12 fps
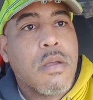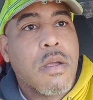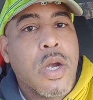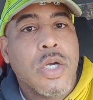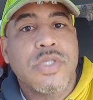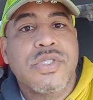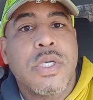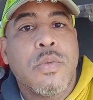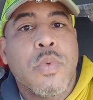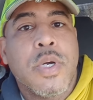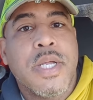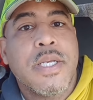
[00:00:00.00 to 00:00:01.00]
hurt
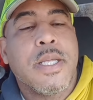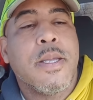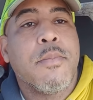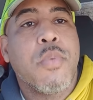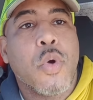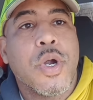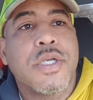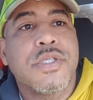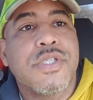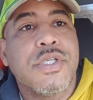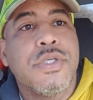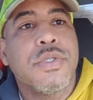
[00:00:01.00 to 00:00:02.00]
someone
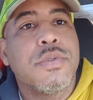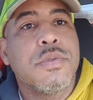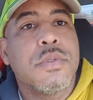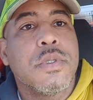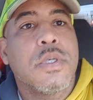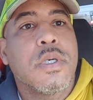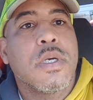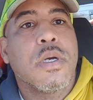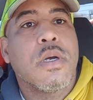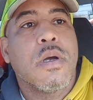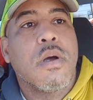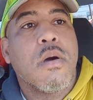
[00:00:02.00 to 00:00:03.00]
important to
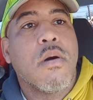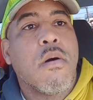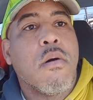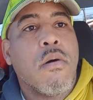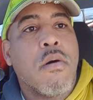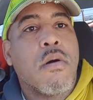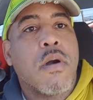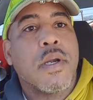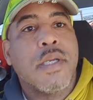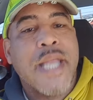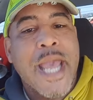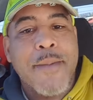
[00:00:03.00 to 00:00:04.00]
you or
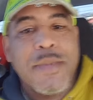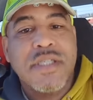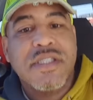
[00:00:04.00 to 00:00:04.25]
damaged